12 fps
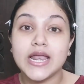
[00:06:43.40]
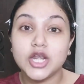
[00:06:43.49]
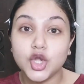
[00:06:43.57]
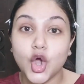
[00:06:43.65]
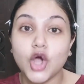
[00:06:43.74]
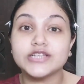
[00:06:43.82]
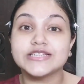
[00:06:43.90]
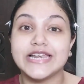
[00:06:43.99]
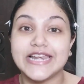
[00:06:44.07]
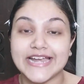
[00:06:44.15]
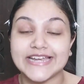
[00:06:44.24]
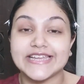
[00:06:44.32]
not
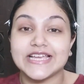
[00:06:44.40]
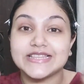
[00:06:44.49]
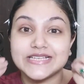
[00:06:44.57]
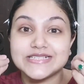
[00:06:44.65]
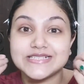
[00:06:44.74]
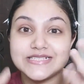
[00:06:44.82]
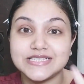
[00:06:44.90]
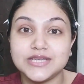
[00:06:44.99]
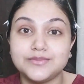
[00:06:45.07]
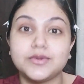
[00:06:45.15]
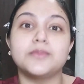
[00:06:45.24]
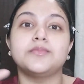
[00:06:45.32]
letting the
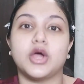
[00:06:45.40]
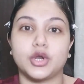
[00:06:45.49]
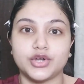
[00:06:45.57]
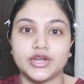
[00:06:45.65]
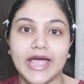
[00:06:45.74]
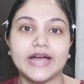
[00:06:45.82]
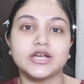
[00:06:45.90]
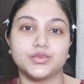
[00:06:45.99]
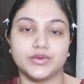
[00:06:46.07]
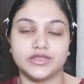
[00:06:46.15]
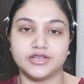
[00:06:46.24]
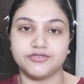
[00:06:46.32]
sebum
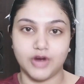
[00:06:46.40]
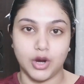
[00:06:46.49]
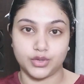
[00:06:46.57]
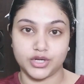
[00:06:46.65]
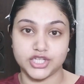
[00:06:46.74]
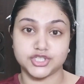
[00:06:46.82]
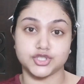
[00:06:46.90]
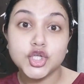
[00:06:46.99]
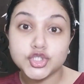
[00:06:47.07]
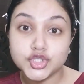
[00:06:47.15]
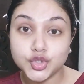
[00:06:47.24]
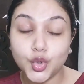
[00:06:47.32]
react with the foundation.
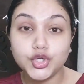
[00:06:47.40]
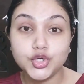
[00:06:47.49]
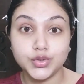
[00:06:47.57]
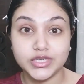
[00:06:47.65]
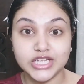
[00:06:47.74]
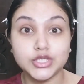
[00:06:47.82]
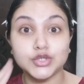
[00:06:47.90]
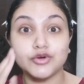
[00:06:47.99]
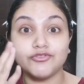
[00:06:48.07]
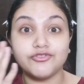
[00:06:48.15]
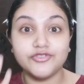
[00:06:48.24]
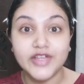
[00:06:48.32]
So you need to
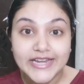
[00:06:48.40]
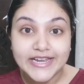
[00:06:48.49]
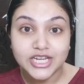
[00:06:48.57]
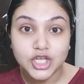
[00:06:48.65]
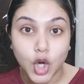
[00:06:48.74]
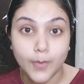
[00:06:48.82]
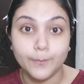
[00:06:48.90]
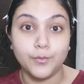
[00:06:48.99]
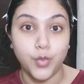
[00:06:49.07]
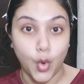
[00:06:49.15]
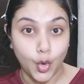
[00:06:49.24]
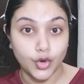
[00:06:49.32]
fill in your
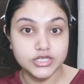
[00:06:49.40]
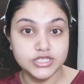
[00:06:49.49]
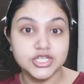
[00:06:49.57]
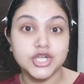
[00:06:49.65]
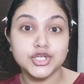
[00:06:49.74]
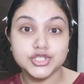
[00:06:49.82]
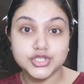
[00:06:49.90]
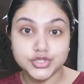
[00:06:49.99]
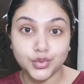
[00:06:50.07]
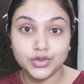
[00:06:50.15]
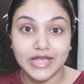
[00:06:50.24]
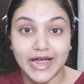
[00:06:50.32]
pores
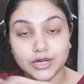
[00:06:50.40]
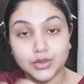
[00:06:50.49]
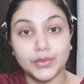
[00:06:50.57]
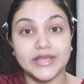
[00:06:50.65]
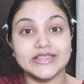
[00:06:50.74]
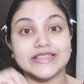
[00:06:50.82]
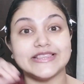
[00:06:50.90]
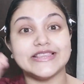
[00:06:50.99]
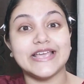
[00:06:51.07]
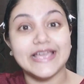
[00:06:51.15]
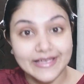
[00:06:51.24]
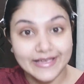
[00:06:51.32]
so that when
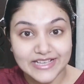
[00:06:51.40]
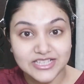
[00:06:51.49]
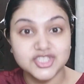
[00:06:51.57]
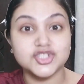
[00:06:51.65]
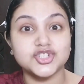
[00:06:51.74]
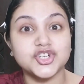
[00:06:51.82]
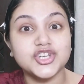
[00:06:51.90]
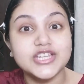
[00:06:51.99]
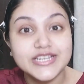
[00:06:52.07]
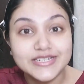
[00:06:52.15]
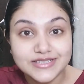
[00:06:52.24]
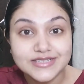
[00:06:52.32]
they
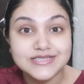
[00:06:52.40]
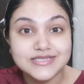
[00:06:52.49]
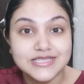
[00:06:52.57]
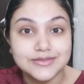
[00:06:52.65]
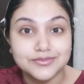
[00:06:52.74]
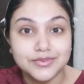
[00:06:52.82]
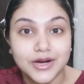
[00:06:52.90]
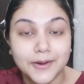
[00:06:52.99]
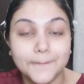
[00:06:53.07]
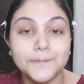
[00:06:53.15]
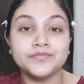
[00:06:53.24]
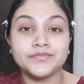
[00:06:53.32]
excrete the
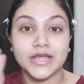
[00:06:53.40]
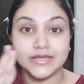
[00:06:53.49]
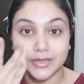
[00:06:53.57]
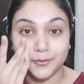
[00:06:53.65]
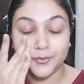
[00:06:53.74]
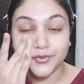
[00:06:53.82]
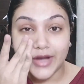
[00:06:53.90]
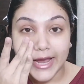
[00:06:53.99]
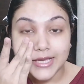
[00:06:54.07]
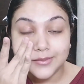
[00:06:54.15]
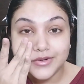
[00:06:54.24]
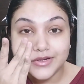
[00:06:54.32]
sebum, the
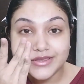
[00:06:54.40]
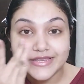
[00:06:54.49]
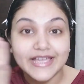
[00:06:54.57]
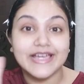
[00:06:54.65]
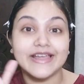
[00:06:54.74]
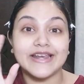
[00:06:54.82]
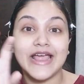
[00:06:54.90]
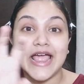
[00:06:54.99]
primer there